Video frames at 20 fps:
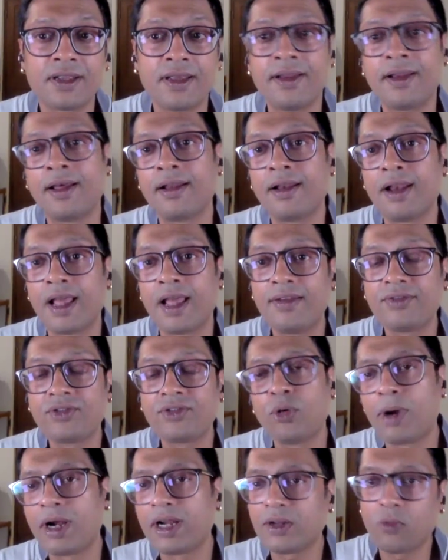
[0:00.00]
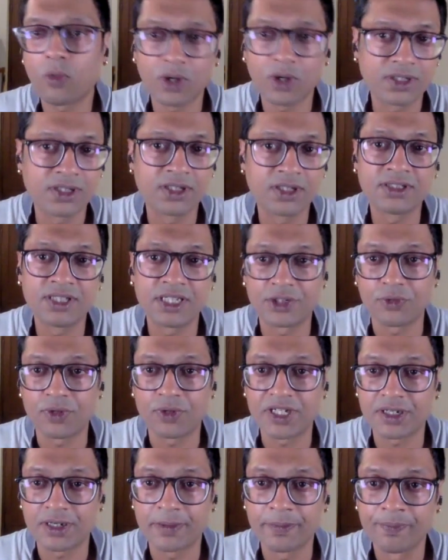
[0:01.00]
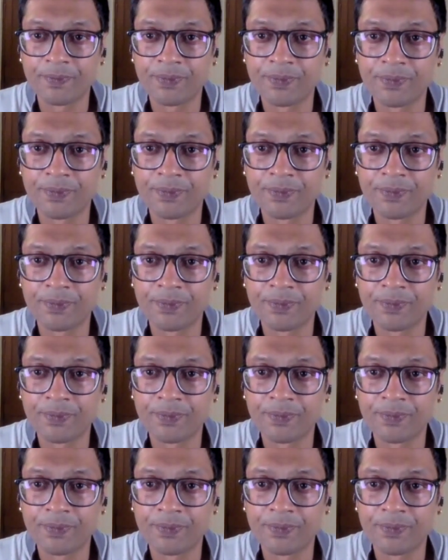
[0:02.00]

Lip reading: in our lives, no matter what the situation.